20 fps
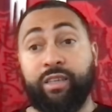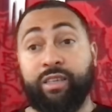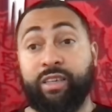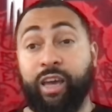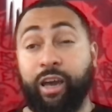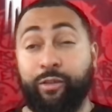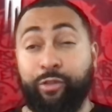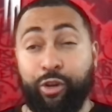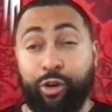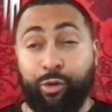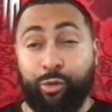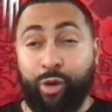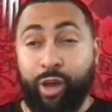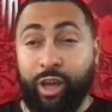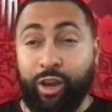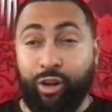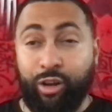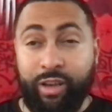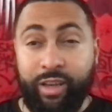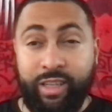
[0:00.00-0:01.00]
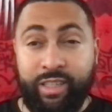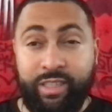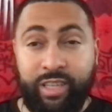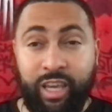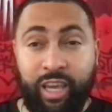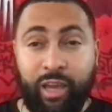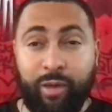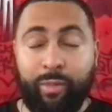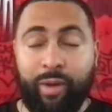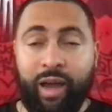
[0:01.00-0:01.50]
Kevin Durant on the
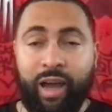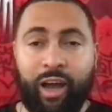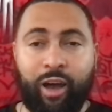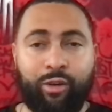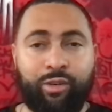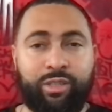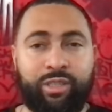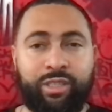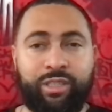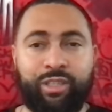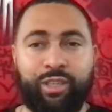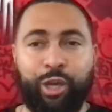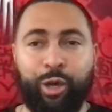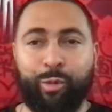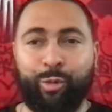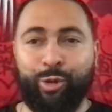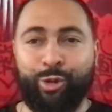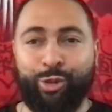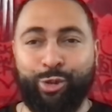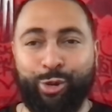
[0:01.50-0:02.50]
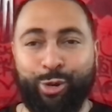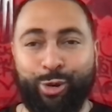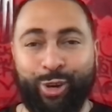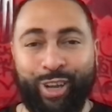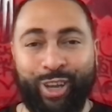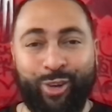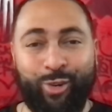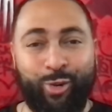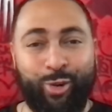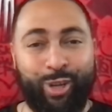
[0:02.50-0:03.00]
team, how is his
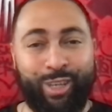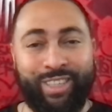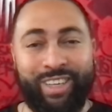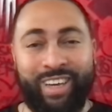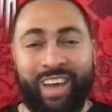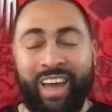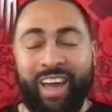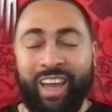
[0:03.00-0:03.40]
chemistry going to?